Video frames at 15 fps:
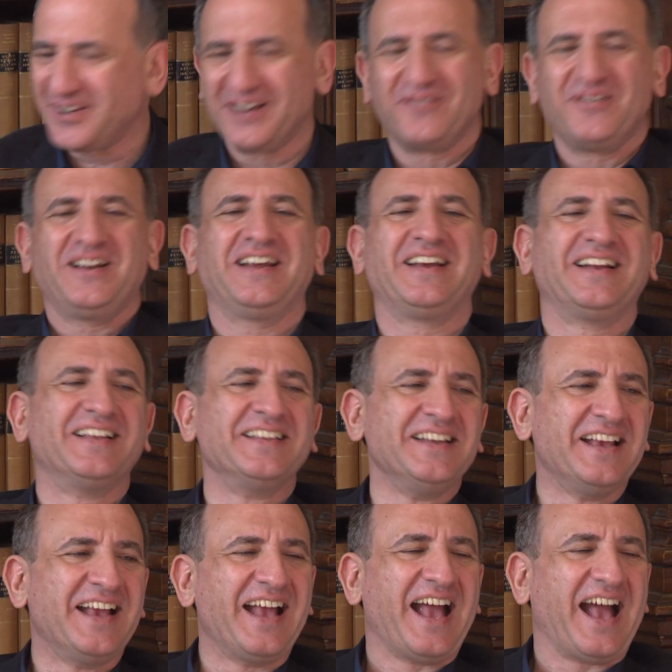like,
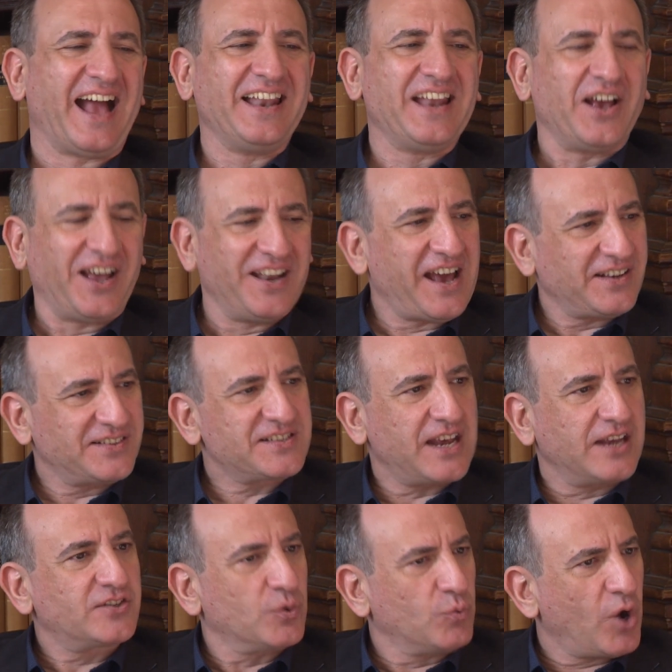and, and I'd
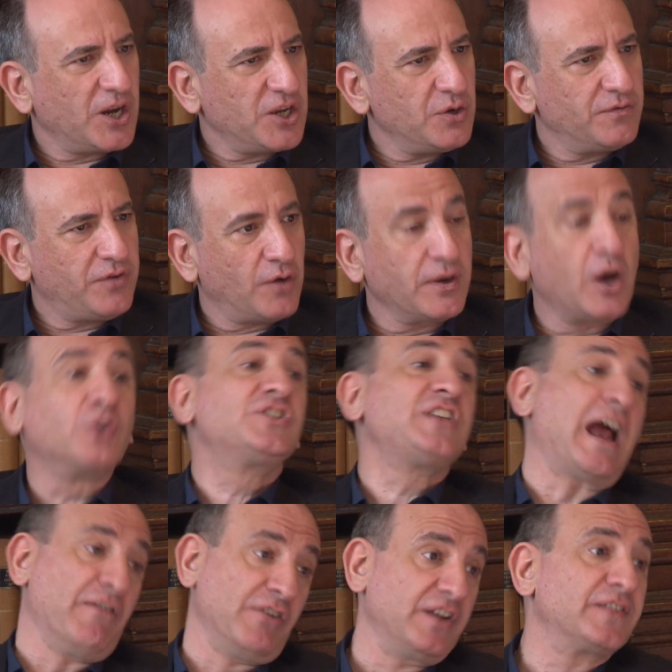say, so what are you involved in? Oh,
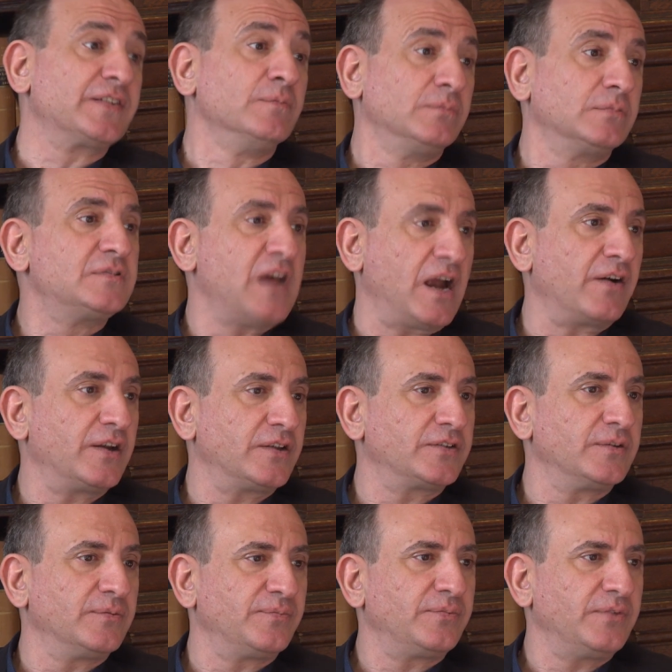terrorism,
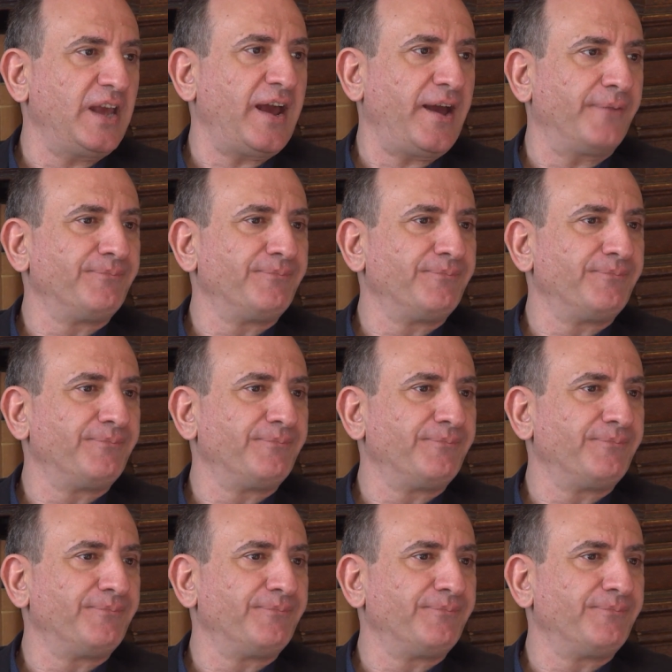terrorism, yeah.